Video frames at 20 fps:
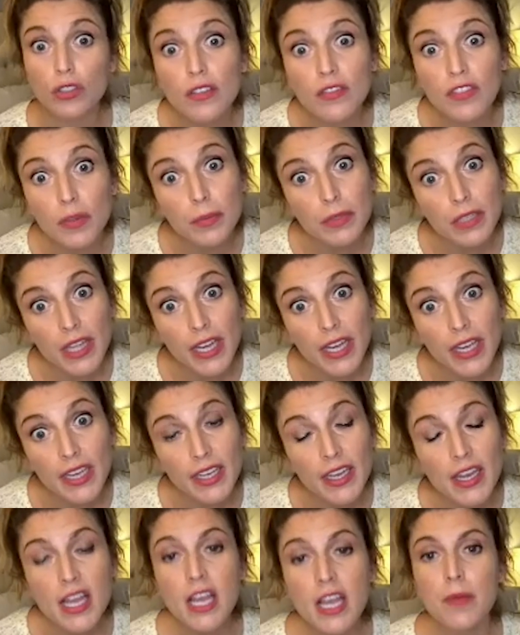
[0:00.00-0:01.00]
of the
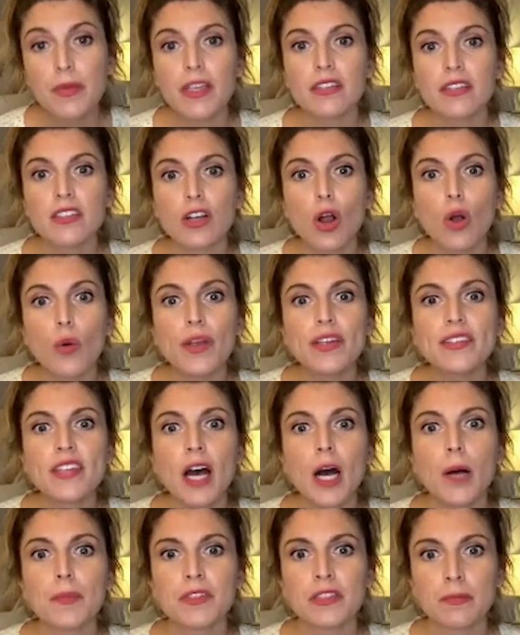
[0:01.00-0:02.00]
play, because it always
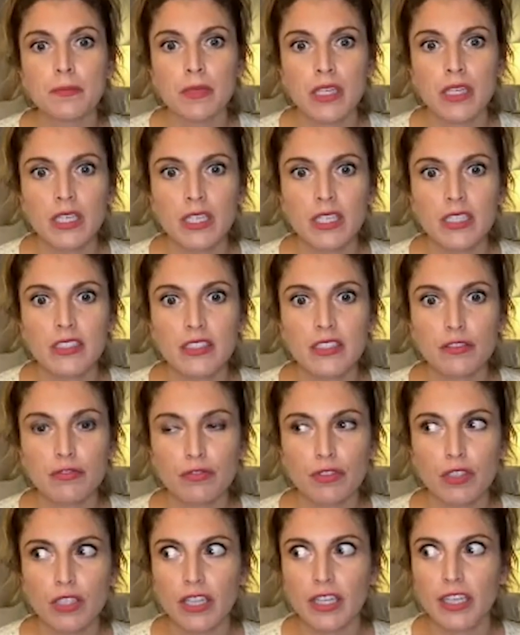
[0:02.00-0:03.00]
helps me to
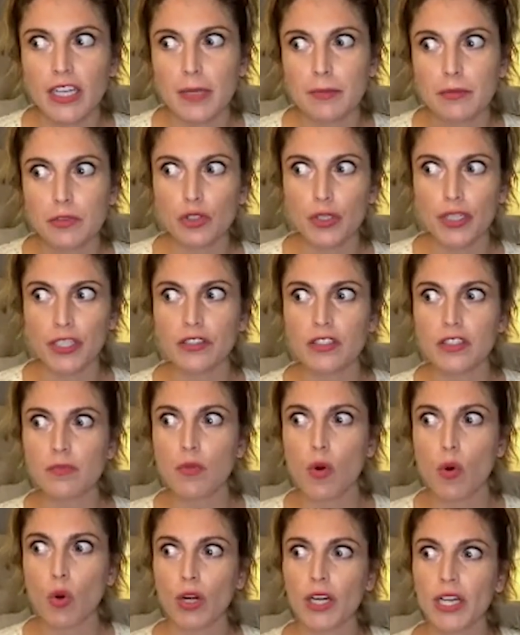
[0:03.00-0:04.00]
feel like I'm
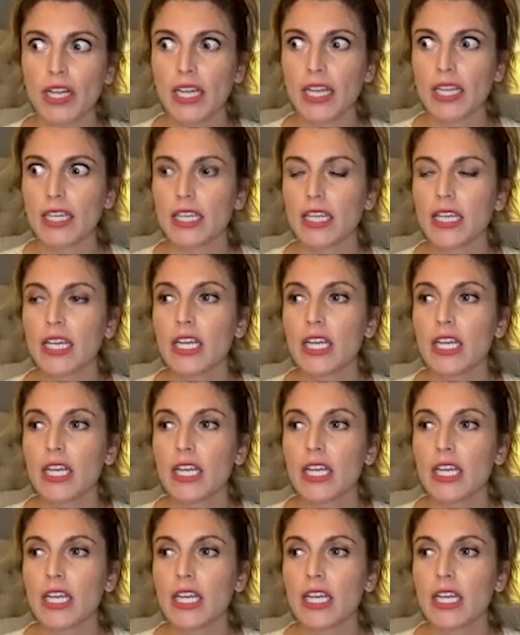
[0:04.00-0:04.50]
transported